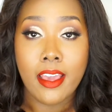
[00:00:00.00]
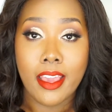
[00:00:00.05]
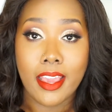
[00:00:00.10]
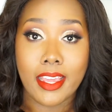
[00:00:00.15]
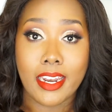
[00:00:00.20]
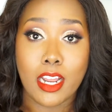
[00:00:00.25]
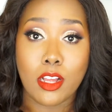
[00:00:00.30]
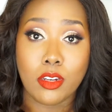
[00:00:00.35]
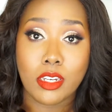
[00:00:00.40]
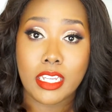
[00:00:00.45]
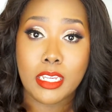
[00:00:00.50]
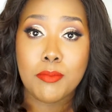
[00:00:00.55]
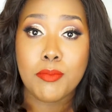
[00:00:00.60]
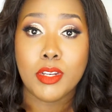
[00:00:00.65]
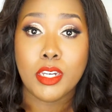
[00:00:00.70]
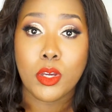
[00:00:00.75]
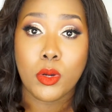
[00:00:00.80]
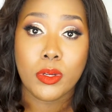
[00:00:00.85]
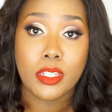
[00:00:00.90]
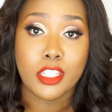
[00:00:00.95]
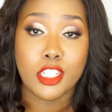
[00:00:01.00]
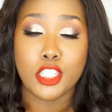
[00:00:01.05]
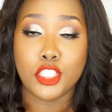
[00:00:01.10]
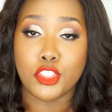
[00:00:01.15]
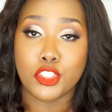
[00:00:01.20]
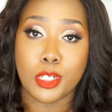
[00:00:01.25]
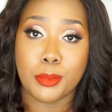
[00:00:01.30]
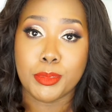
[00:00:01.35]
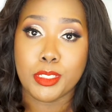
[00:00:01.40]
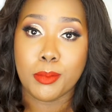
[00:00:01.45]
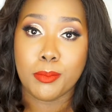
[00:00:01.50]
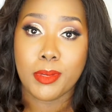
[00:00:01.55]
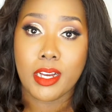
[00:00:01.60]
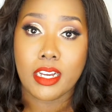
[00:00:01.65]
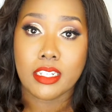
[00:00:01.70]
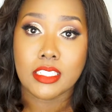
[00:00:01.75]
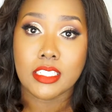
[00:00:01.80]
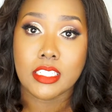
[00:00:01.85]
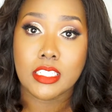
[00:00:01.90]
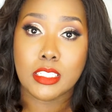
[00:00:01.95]
and I'll link below in the description
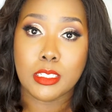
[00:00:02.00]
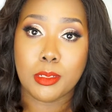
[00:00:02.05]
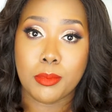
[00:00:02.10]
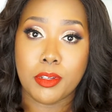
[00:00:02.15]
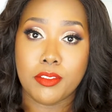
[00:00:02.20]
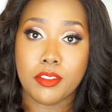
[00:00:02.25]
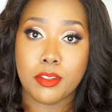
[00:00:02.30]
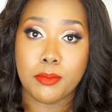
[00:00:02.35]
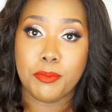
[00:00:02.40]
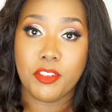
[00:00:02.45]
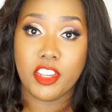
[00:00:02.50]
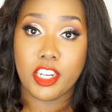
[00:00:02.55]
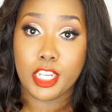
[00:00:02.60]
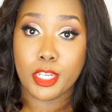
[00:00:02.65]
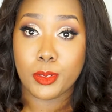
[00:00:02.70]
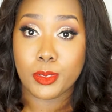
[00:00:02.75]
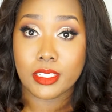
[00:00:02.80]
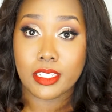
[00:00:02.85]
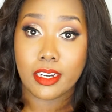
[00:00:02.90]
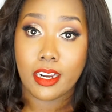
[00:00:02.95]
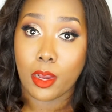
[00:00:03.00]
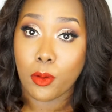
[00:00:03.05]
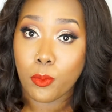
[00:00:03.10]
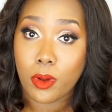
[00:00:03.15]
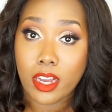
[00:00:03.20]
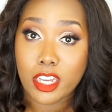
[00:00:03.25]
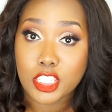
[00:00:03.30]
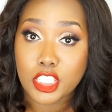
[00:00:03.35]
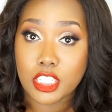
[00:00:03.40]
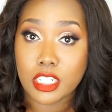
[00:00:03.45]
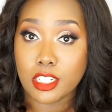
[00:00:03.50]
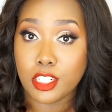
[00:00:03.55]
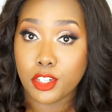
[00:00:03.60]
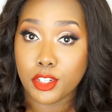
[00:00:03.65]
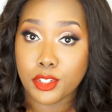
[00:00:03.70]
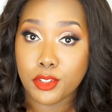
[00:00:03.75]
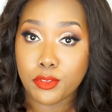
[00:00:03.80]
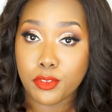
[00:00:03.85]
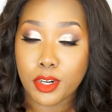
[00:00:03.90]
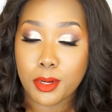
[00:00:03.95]
box some of the videos that I watched and
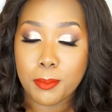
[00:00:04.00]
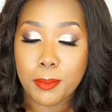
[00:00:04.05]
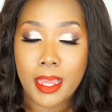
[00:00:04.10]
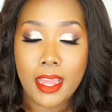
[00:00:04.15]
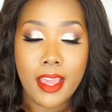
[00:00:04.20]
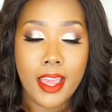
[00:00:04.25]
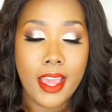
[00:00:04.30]
learned from.